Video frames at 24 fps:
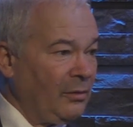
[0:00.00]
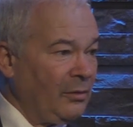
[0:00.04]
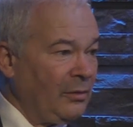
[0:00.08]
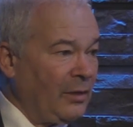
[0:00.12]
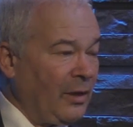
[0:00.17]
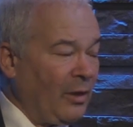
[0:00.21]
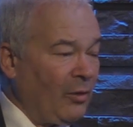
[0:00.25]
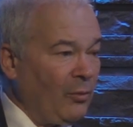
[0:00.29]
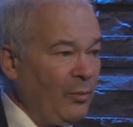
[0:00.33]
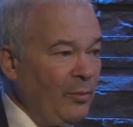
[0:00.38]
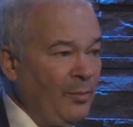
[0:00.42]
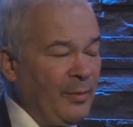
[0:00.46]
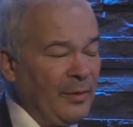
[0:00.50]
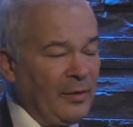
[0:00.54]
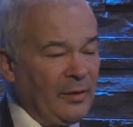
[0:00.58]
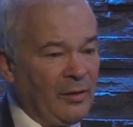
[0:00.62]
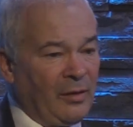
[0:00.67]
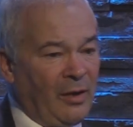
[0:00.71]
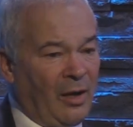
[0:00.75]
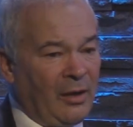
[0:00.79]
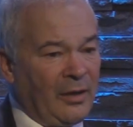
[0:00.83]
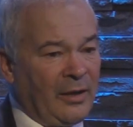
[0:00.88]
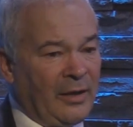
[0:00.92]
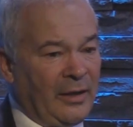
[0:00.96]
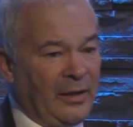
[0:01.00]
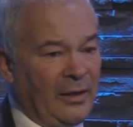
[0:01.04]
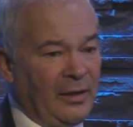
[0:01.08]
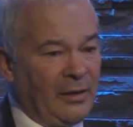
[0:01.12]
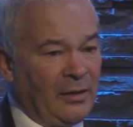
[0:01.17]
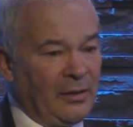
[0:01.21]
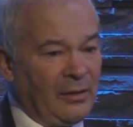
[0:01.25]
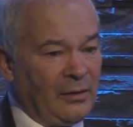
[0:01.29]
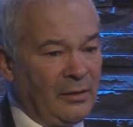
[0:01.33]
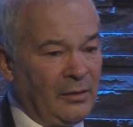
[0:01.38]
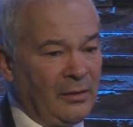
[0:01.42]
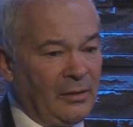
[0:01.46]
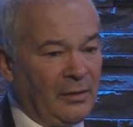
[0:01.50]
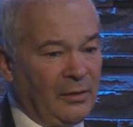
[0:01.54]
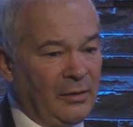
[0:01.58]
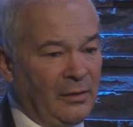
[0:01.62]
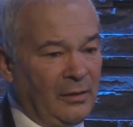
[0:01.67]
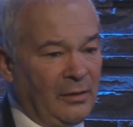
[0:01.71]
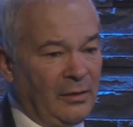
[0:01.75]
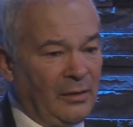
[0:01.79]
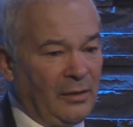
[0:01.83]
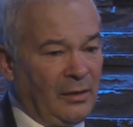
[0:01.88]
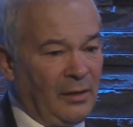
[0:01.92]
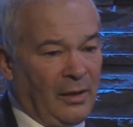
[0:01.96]
Now, we've been lucky.
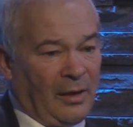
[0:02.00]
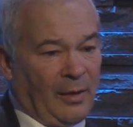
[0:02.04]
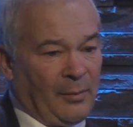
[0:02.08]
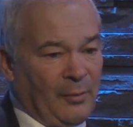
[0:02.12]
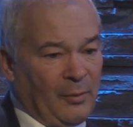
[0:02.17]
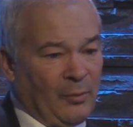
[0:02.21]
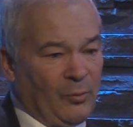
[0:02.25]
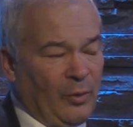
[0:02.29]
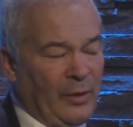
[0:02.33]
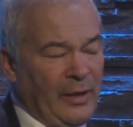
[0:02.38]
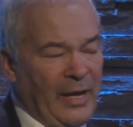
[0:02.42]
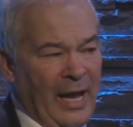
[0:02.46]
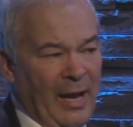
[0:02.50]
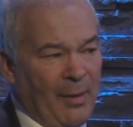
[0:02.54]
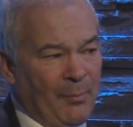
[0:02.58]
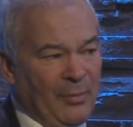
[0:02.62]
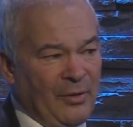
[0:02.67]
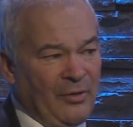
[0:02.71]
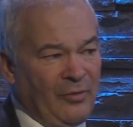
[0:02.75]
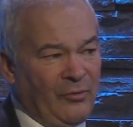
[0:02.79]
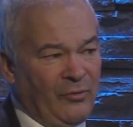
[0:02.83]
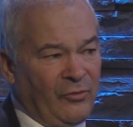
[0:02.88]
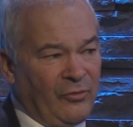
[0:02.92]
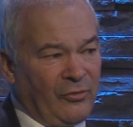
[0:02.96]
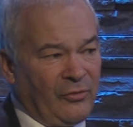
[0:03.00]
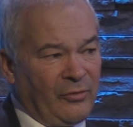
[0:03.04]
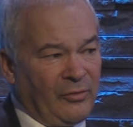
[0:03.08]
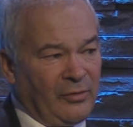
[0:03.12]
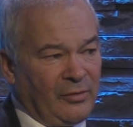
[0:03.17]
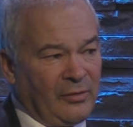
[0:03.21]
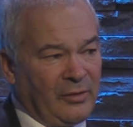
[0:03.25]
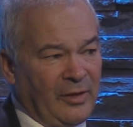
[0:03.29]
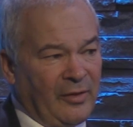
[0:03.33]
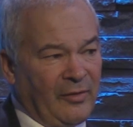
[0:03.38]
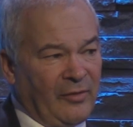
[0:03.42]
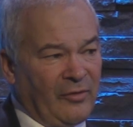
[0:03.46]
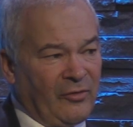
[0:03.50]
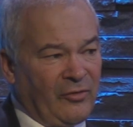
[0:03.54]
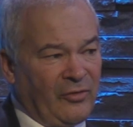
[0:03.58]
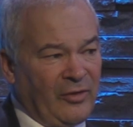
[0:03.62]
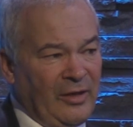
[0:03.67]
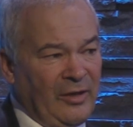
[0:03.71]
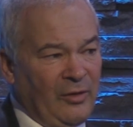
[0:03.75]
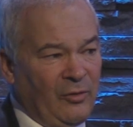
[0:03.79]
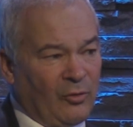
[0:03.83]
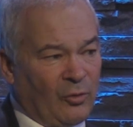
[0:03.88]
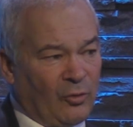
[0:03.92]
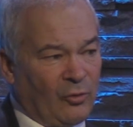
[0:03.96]
I mean, what happens to the
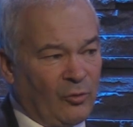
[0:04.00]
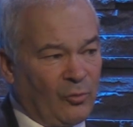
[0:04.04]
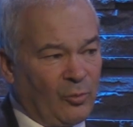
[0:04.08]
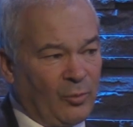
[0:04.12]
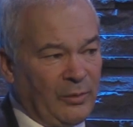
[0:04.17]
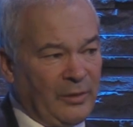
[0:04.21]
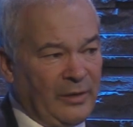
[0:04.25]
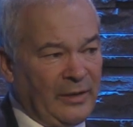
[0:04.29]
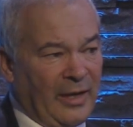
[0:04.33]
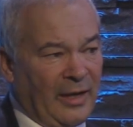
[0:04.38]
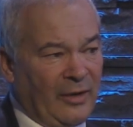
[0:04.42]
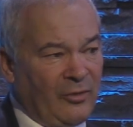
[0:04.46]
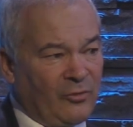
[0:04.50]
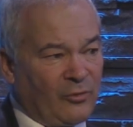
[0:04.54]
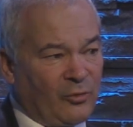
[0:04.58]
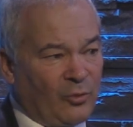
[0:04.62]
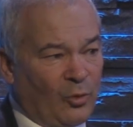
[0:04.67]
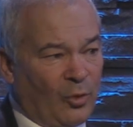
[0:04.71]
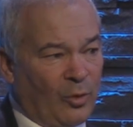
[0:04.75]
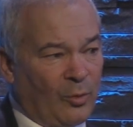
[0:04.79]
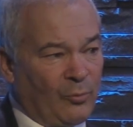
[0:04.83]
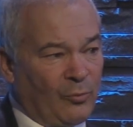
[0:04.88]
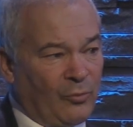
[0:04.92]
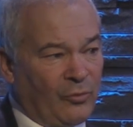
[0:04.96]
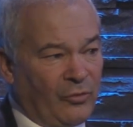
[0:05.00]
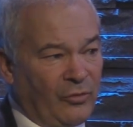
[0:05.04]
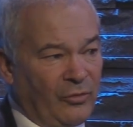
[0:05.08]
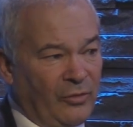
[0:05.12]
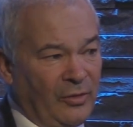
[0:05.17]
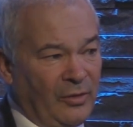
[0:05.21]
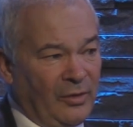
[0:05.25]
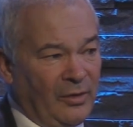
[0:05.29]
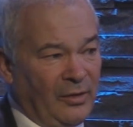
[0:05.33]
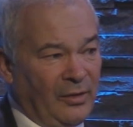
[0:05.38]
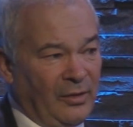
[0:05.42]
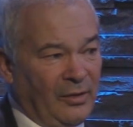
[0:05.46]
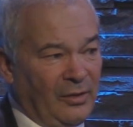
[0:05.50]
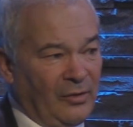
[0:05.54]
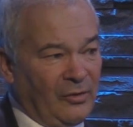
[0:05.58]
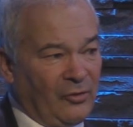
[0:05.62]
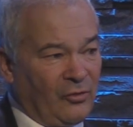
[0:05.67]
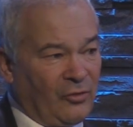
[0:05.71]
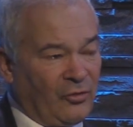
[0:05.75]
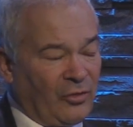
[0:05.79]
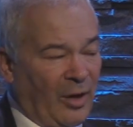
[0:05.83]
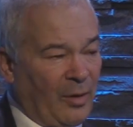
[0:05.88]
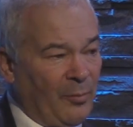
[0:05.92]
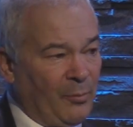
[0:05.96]
seniors when the ice storms
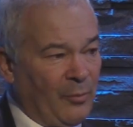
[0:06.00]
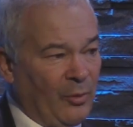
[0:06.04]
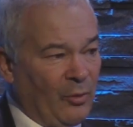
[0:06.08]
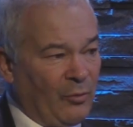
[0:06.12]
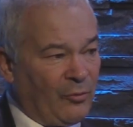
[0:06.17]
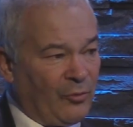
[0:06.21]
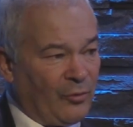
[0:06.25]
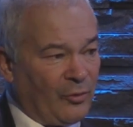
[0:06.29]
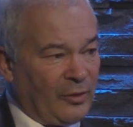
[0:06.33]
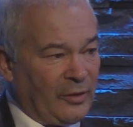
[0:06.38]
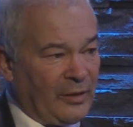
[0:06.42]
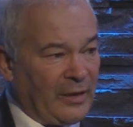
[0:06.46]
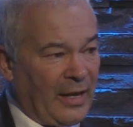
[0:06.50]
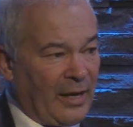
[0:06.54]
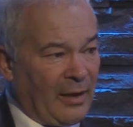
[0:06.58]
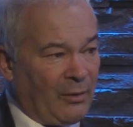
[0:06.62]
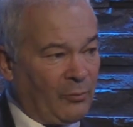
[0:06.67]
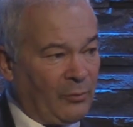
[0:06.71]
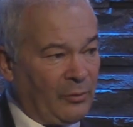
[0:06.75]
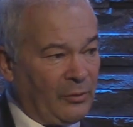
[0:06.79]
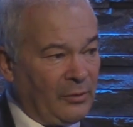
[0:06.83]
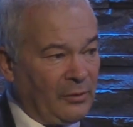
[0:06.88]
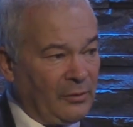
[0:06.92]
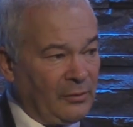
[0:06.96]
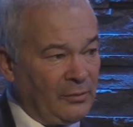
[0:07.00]
shut Milford down?